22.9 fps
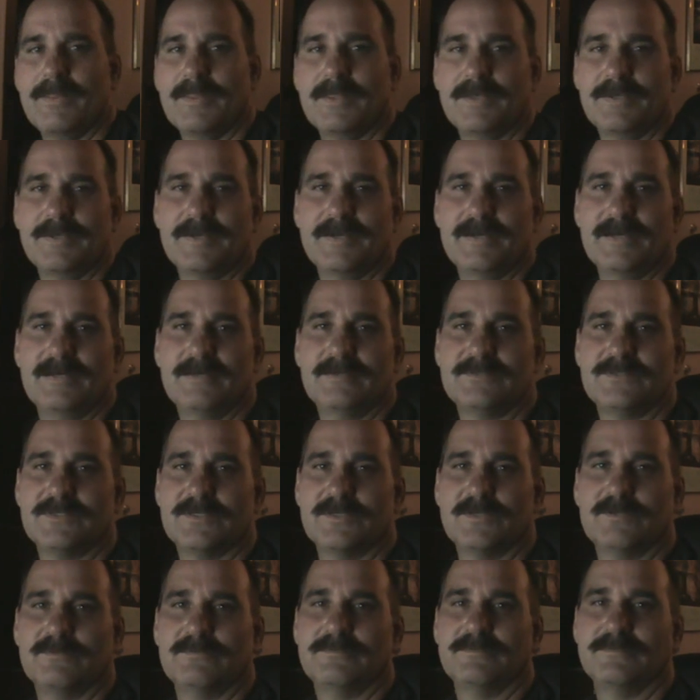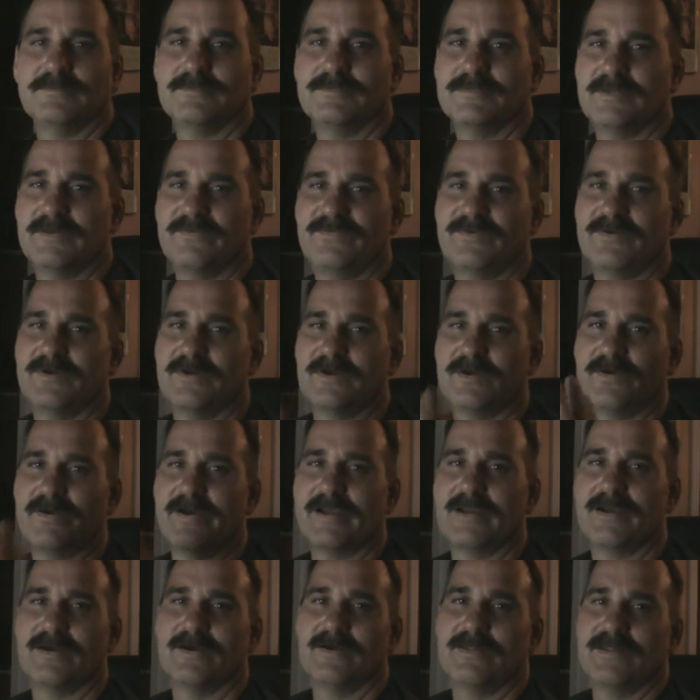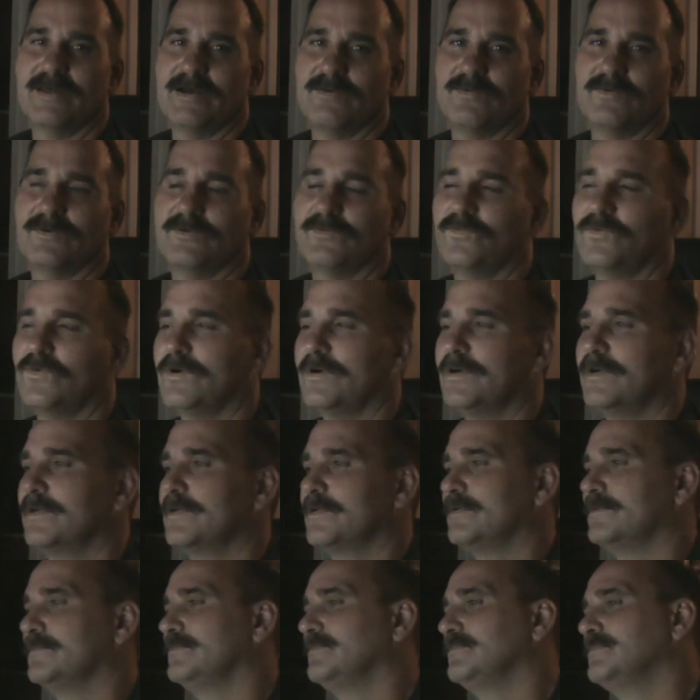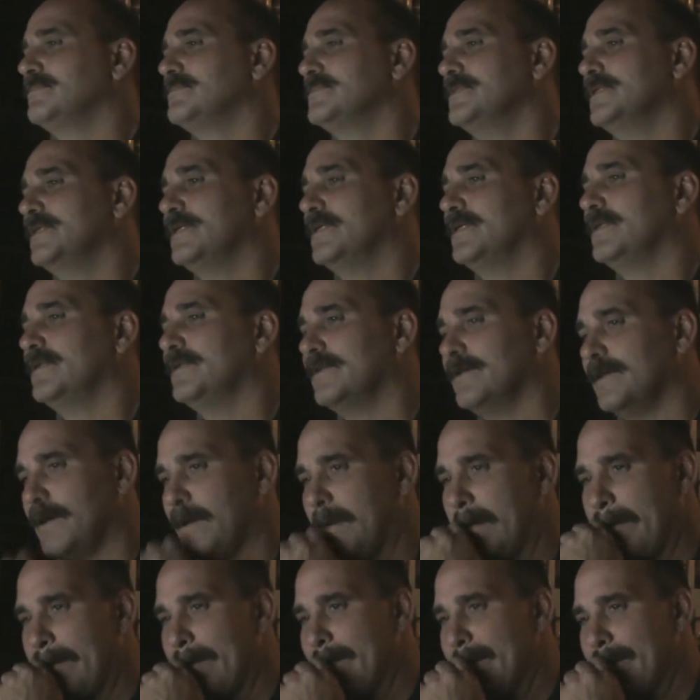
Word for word: yeah, so if you're a gringo, that won't work. And uh,